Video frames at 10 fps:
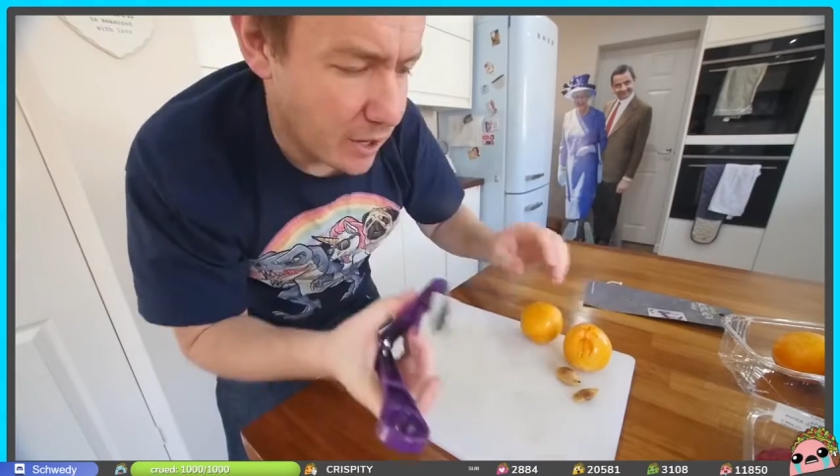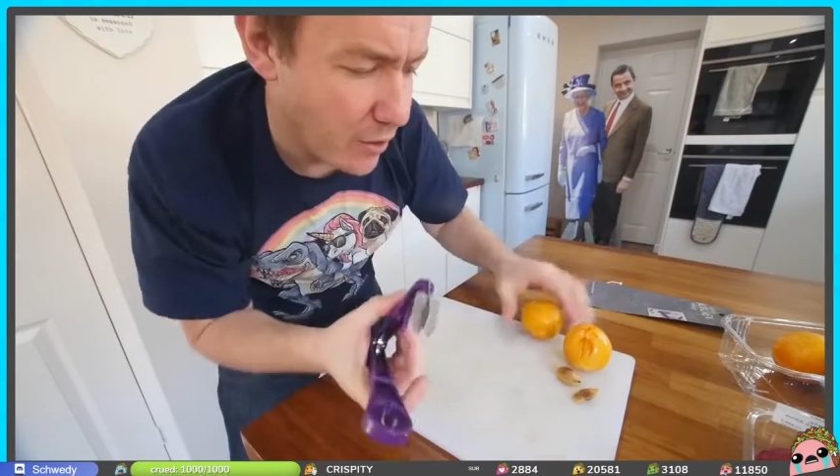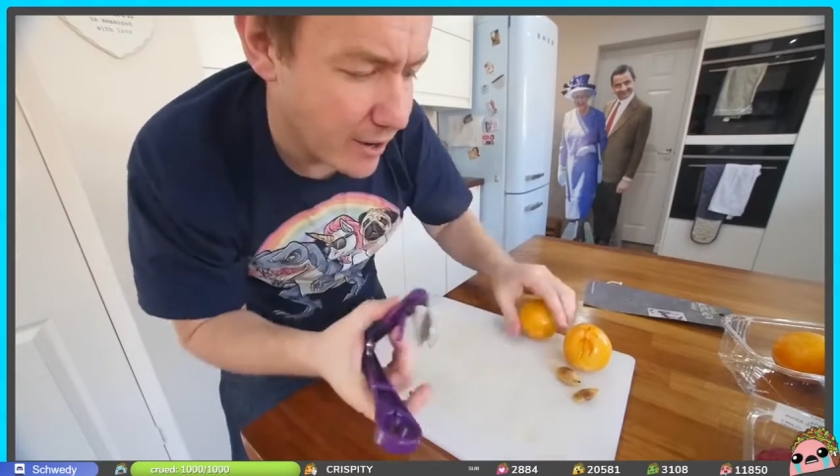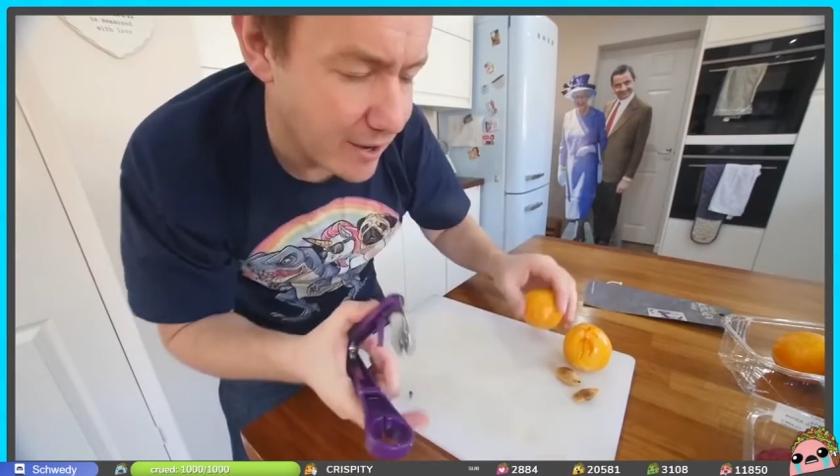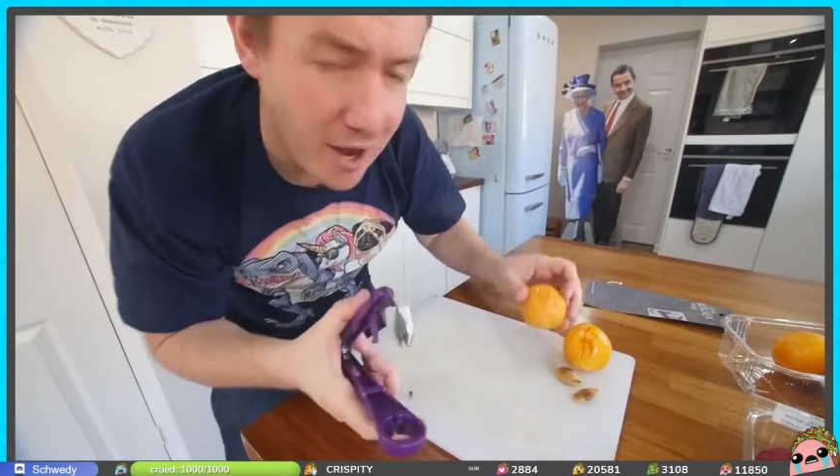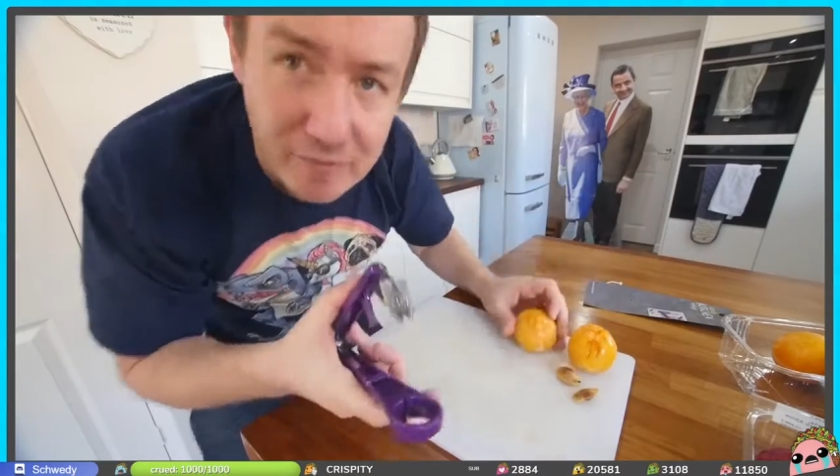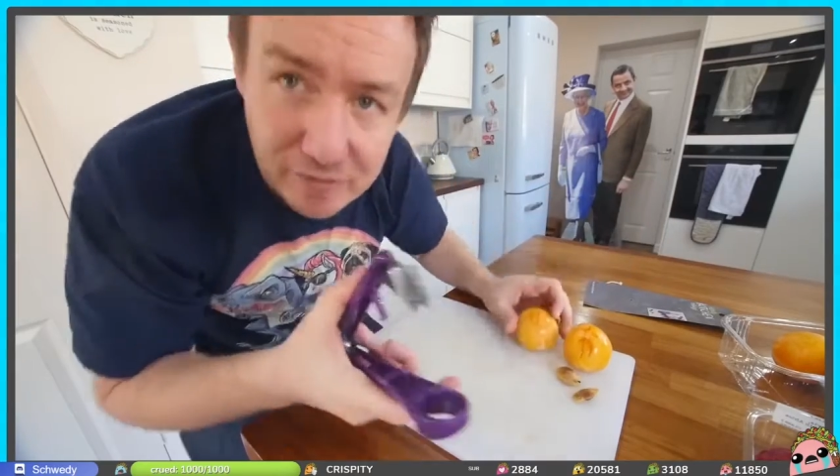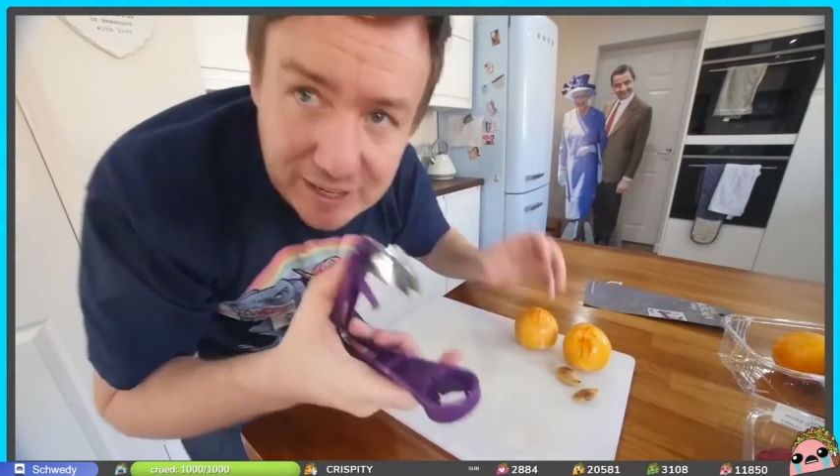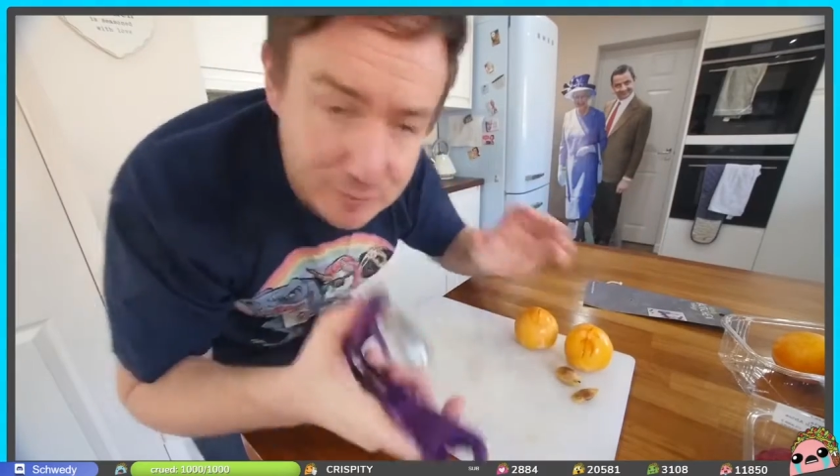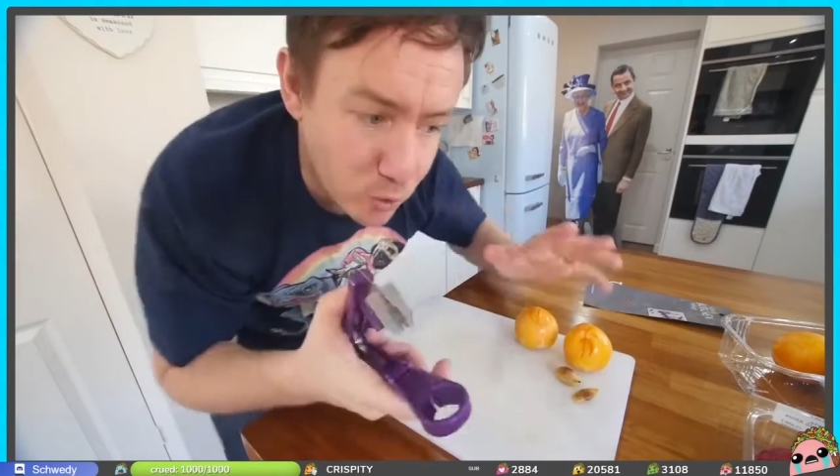All right, I'm
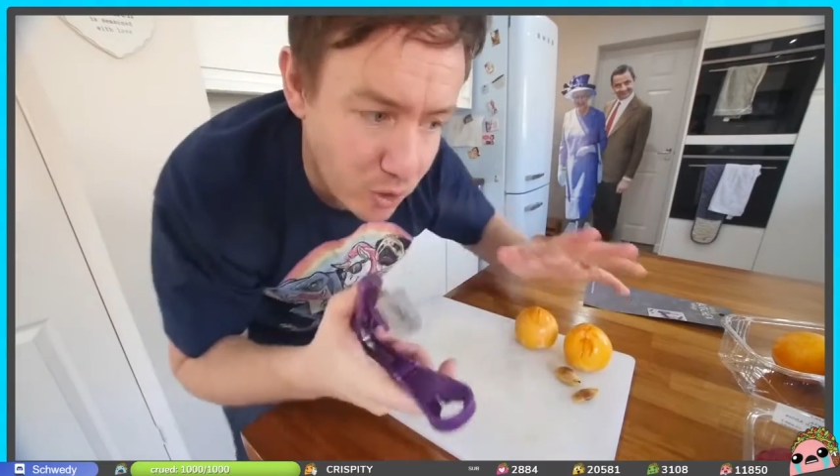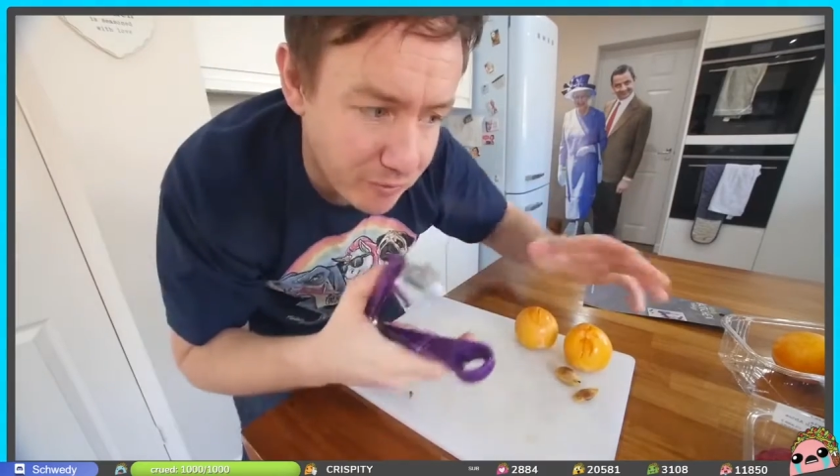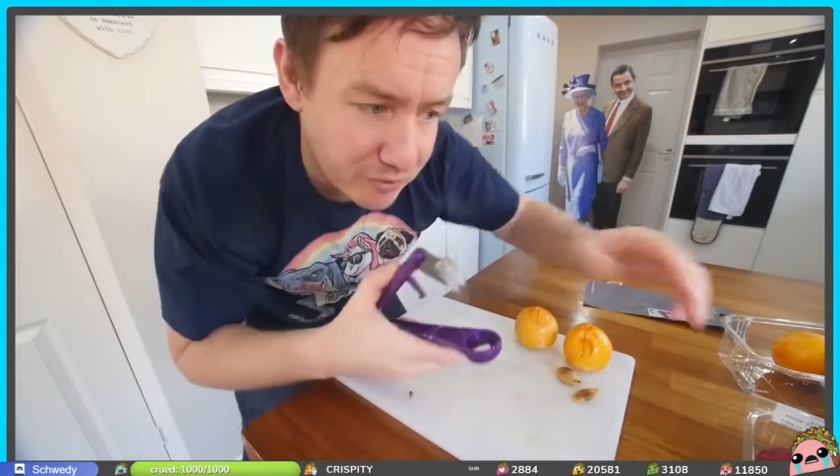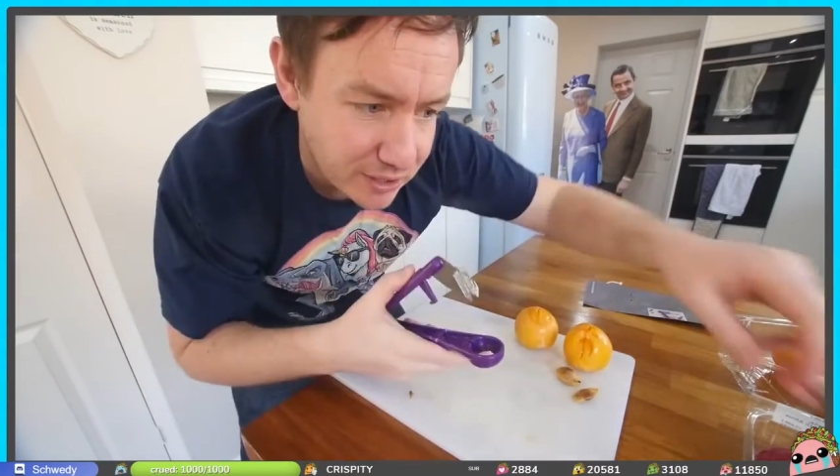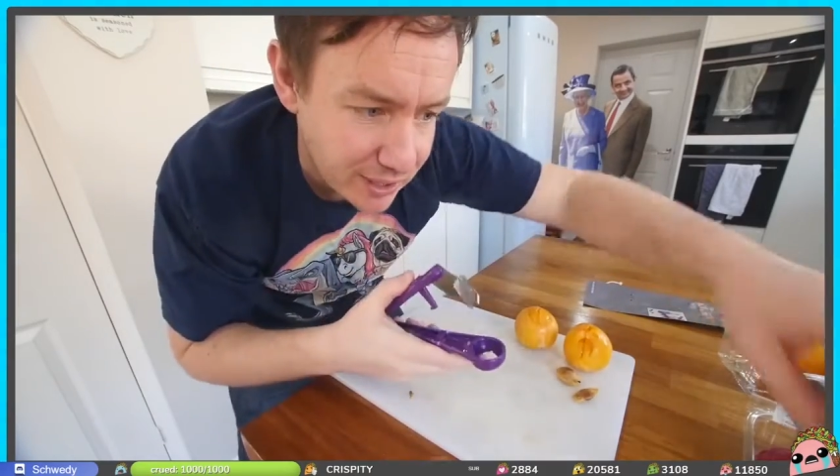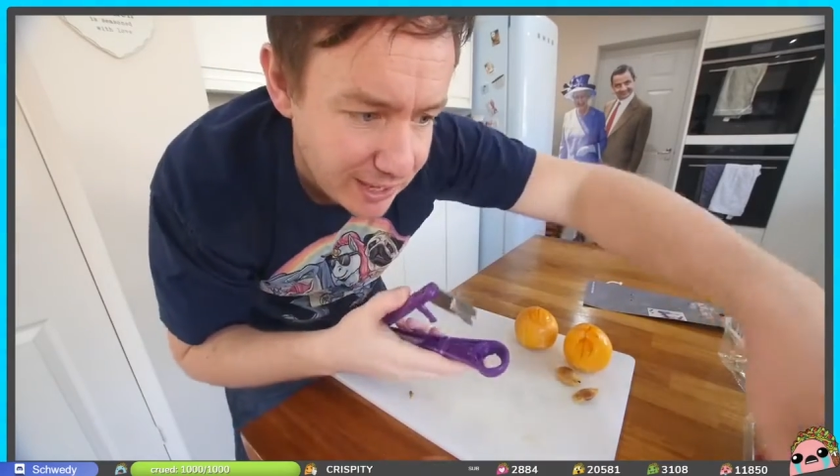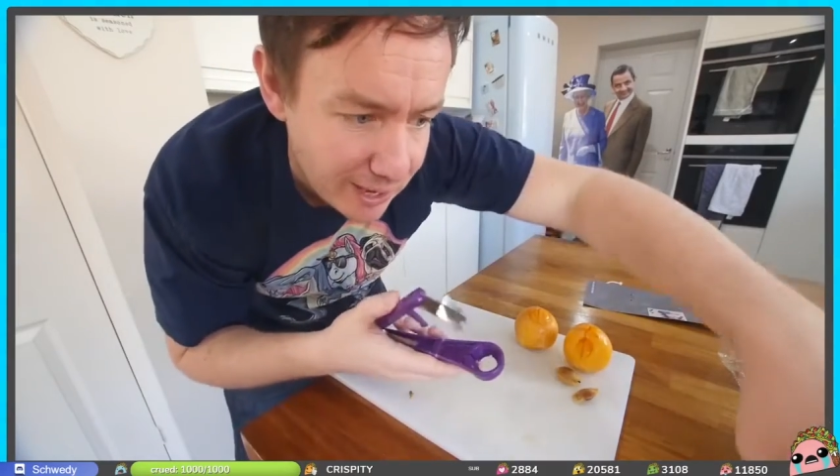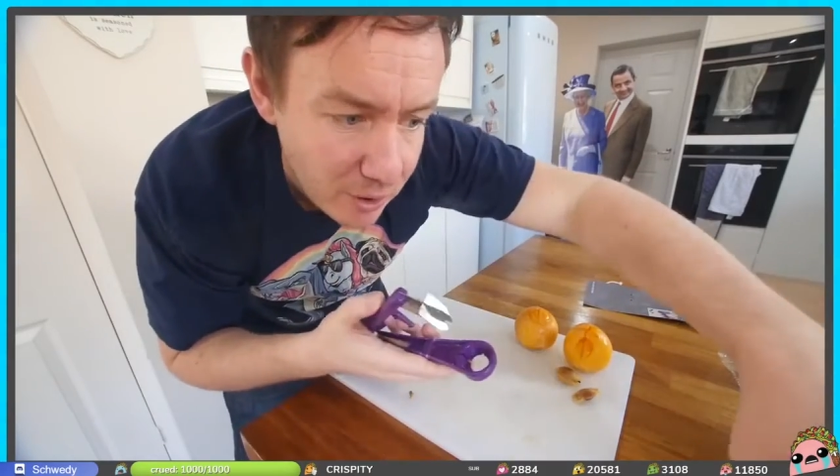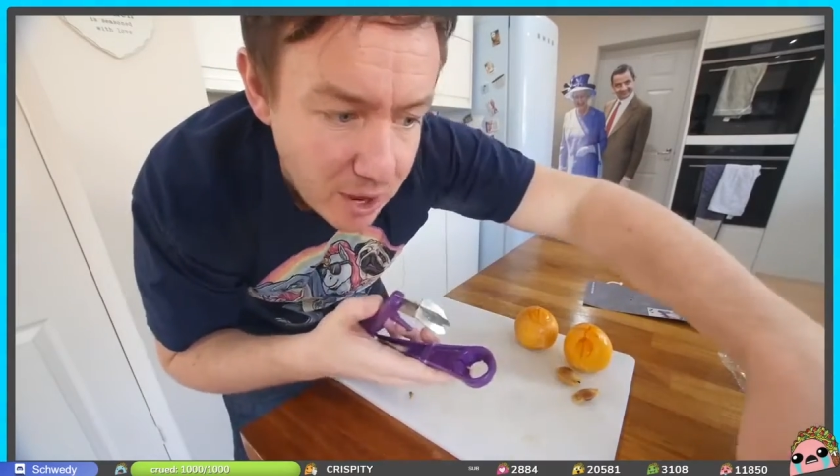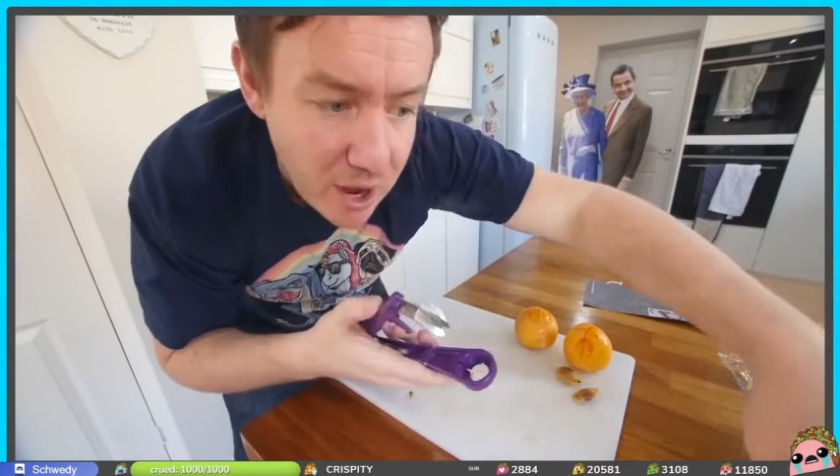feeling more confident in it
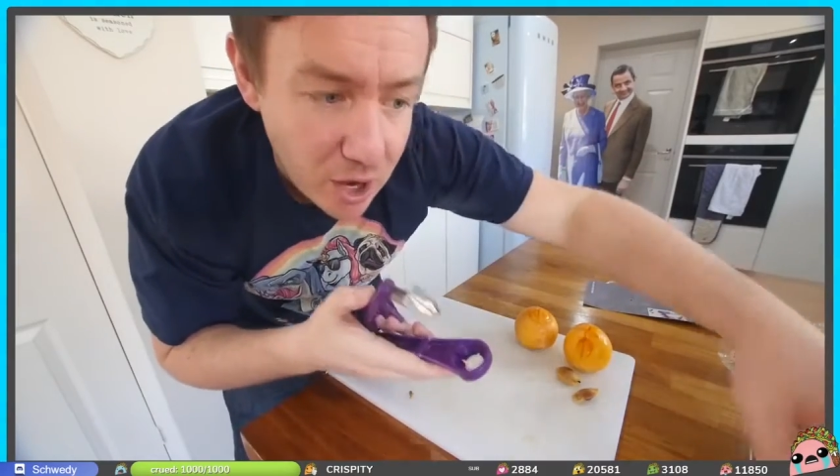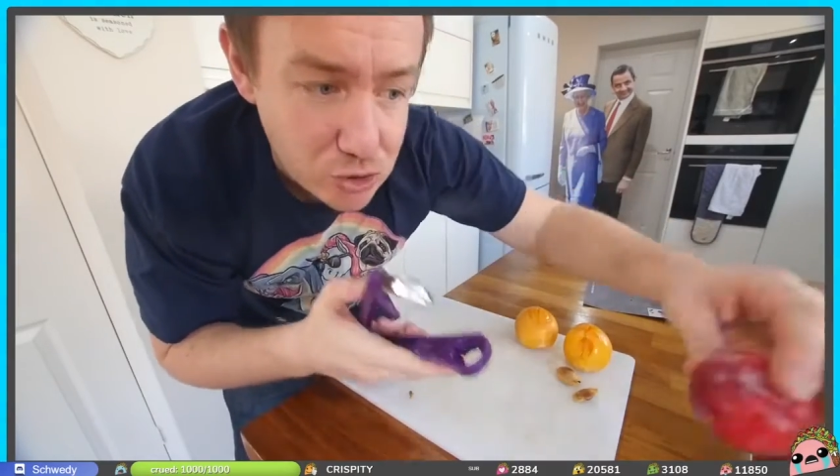now.